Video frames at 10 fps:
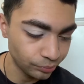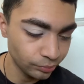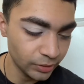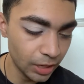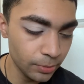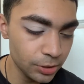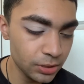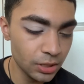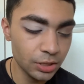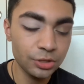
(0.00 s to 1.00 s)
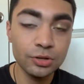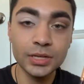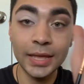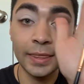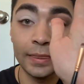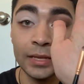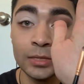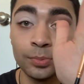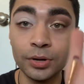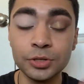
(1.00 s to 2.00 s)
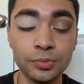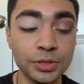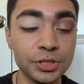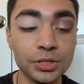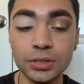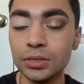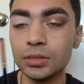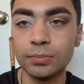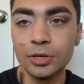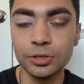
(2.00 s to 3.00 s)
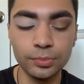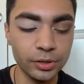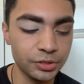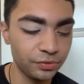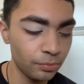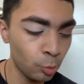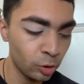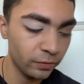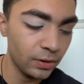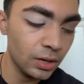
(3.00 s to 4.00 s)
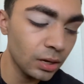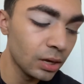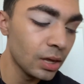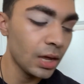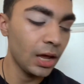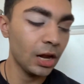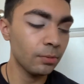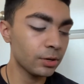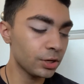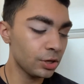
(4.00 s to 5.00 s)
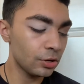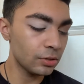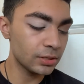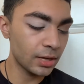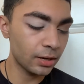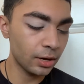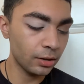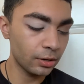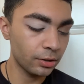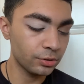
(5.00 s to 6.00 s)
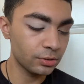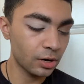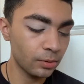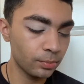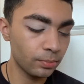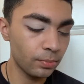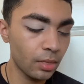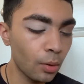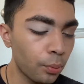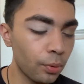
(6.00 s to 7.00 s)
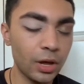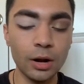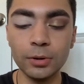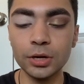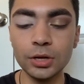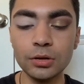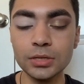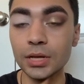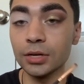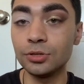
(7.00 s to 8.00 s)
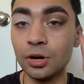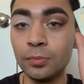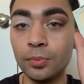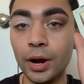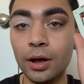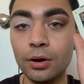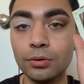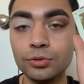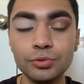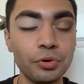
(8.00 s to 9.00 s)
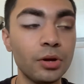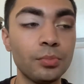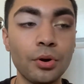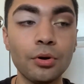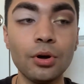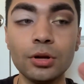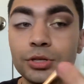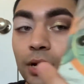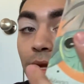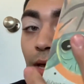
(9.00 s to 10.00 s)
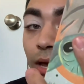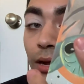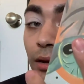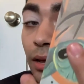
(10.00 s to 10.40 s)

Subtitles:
I'm interested in using this brush, which is just a smudger brush from Morphe, and I'm gonna use that color dark, and I'm gonna use that dark brown Droid Protocol shade again,